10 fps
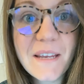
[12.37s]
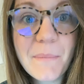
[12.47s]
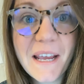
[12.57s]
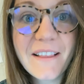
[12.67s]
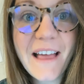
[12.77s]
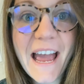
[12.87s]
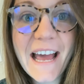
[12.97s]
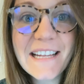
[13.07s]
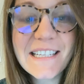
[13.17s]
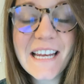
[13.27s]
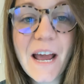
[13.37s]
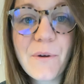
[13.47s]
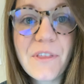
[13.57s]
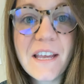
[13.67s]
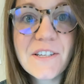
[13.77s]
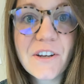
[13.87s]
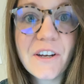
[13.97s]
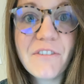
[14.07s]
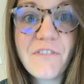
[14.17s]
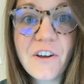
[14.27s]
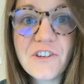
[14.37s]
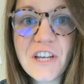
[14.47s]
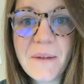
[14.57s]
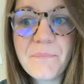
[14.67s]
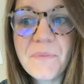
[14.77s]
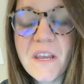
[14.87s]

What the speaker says: in my class and how things are gonna function.